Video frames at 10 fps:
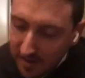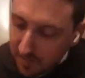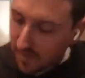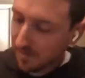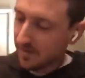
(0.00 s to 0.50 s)

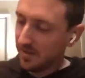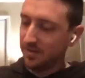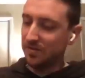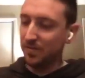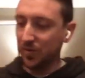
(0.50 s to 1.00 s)
Probably these are
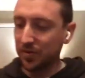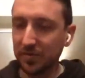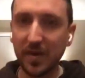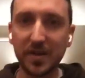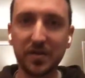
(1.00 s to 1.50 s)
the most
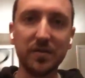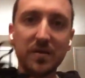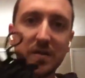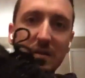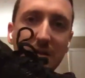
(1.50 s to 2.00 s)
special.